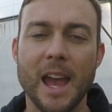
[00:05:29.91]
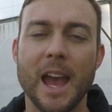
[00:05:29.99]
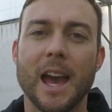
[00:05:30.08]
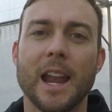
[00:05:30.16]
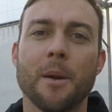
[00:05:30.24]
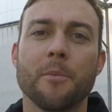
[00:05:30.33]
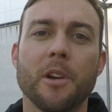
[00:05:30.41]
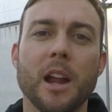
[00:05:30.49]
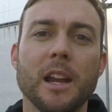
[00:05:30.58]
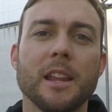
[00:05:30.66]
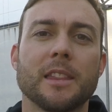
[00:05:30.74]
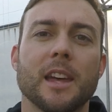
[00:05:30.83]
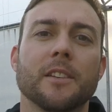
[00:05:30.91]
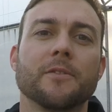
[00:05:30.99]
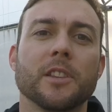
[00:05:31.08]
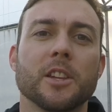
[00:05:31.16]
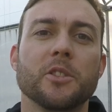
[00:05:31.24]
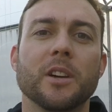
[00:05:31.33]
And I'm really thankful
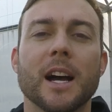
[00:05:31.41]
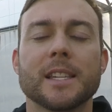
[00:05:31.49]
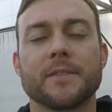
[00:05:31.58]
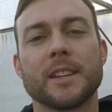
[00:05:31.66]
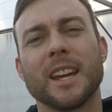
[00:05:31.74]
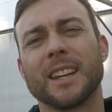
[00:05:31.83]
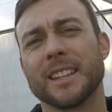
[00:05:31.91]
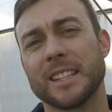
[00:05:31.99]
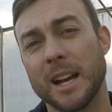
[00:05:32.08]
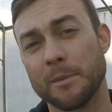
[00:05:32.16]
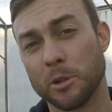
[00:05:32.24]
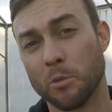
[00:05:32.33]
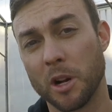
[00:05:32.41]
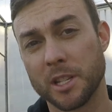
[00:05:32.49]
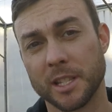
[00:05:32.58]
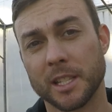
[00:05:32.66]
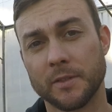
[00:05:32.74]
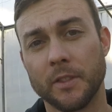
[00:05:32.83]
that you guys have taken the time to watch
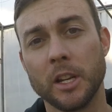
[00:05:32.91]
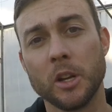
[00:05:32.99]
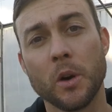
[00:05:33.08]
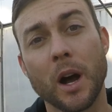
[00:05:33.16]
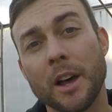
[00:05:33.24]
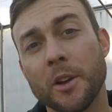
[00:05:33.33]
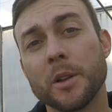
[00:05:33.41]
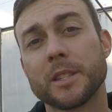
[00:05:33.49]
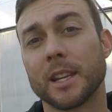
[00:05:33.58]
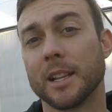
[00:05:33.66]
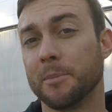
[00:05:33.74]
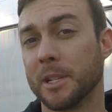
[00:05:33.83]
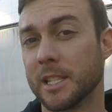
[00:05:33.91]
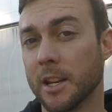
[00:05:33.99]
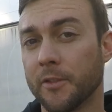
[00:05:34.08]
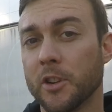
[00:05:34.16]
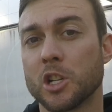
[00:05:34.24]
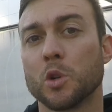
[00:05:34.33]
this video. I know it's a little bit
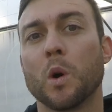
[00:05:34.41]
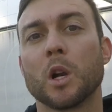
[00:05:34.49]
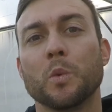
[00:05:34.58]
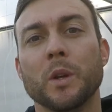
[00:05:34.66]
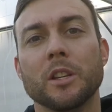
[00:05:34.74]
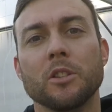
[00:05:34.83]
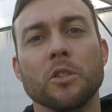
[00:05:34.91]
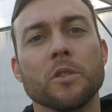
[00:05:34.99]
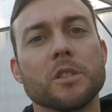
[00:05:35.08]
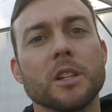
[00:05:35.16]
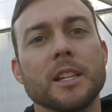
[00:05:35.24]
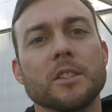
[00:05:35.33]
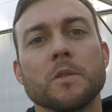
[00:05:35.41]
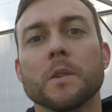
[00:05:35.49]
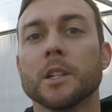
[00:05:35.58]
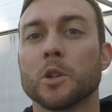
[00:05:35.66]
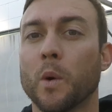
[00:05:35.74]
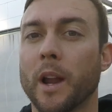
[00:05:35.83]
different to what we usually do and
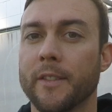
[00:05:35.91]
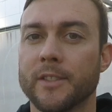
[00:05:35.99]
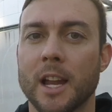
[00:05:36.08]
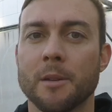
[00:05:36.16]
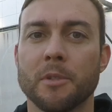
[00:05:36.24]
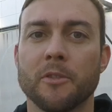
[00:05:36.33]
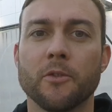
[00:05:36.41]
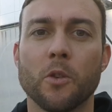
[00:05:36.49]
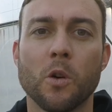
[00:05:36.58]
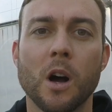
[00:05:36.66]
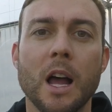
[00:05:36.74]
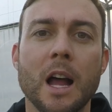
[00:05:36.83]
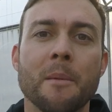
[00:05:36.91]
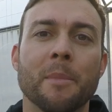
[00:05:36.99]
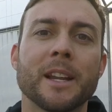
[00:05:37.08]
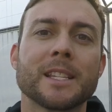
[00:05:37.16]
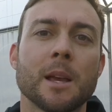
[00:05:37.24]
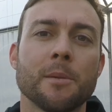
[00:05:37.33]
to what I've done before, but it's
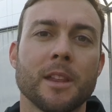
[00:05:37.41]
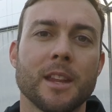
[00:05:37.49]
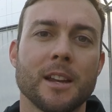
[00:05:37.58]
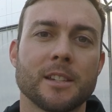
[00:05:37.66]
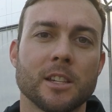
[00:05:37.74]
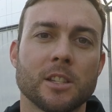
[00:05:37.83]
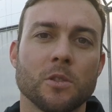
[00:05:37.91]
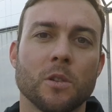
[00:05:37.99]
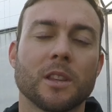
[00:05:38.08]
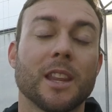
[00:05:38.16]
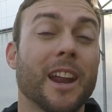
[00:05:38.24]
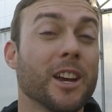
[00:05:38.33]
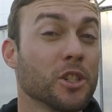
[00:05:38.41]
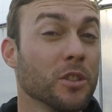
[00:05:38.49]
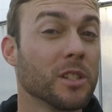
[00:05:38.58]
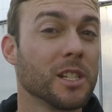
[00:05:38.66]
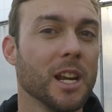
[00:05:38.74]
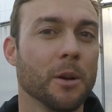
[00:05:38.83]
something that I just thought that I should
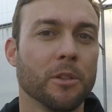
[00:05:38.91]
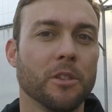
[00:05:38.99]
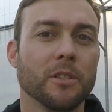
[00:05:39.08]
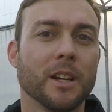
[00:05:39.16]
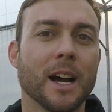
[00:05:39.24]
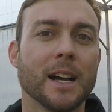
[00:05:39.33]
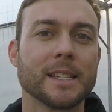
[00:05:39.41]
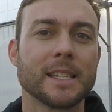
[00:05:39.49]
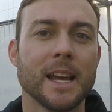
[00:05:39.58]
share with you guys.